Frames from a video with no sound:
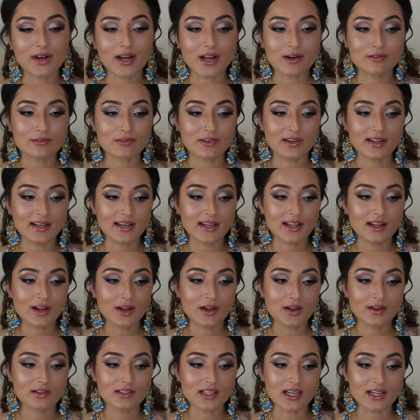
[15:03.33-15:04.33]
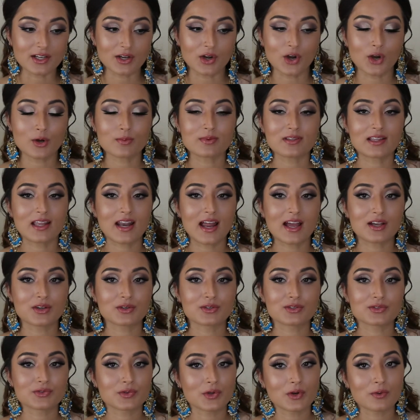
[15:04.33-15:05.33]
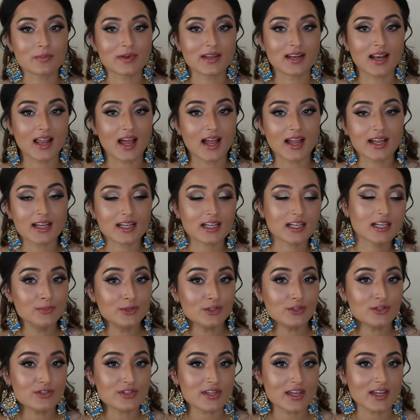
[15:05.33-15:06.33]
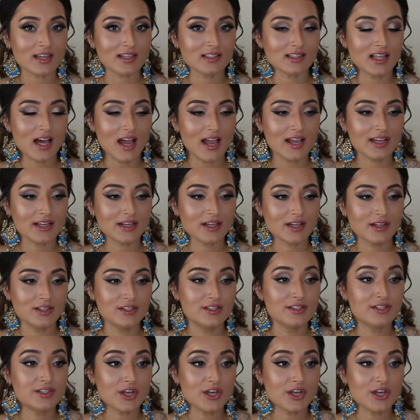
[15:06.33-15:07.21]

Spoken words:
and I really like hoped that I could sort of been like using like